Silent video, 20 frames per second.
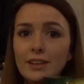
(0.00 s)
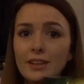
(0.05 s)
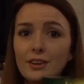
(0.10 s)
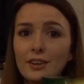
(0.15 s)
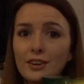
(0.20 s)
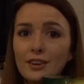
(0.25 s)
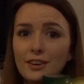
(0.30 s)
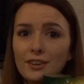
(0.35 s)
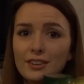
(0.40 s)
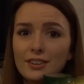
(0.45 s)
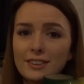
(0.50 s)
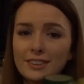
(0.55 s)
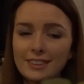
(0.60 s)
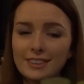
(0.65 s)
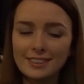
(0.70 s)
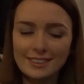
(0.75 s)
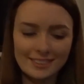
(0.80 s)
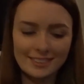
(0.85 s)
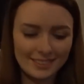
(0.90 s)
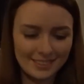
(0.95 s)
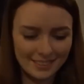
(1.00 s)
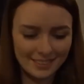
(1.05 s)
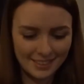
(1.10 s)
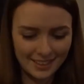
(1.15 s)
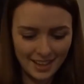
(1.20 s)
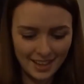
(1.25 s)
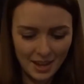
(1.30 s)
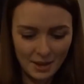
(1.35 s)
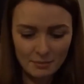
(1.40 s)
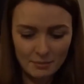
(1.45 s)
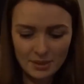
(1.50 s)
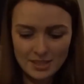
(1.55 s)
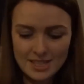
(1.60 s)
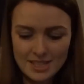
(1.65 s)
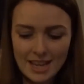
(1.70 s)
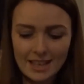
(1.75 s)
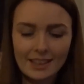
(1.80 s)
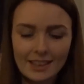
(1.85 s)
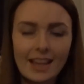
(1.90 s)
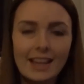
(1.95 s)
corn because
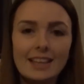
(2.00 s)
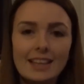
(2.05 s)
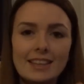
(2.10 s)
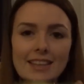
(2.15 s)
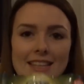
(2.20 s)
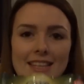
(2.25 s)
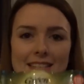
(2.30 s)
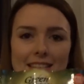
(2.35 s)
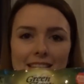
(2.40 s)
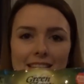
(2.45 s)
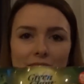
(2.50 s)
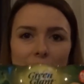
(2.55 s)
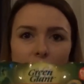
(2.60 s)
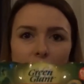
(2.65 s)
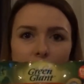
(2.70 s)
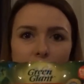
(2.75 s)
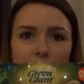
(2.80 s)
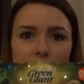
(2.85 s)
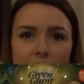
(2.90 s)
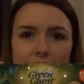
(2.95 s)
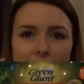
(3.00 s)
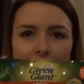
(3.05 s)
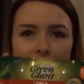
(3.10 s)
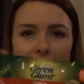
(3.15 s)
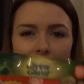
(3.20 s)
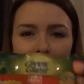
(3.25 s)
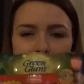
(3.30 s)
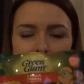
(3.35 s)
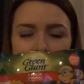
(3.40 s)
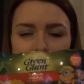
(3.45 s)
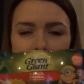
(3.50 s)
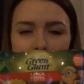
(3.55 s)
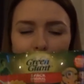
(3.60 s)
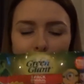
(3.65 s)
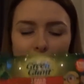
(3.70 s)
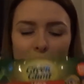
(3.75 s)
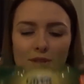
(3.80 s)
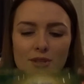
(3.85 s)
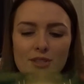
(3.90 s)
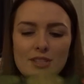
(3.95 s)
I like these little tins of
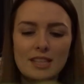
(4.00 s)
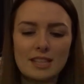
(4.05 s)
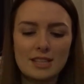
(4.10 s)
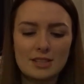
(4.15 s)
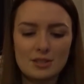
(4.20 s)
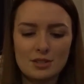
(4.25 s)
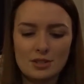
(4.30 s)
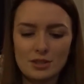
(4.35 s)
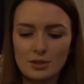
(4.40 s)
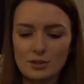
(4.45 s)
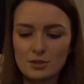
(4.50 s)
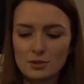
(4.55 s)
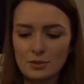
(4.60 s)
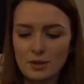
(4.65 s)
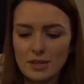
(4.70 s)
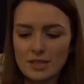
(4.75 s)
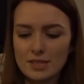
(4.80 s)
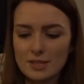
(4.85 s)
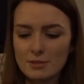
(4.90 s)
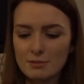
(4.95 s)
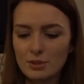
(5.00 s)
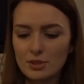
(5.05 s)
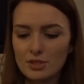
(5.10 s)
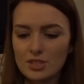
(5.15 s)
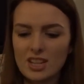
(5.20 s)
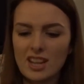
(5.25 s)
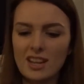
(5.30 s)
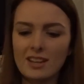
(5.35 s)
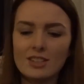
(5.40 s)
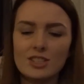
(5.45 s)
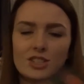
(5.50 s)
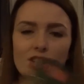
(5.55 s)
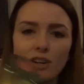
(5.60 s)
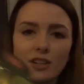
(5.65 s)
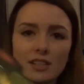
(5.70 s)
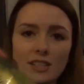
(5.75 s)
them because then it doesn't go to waste as much, and you got a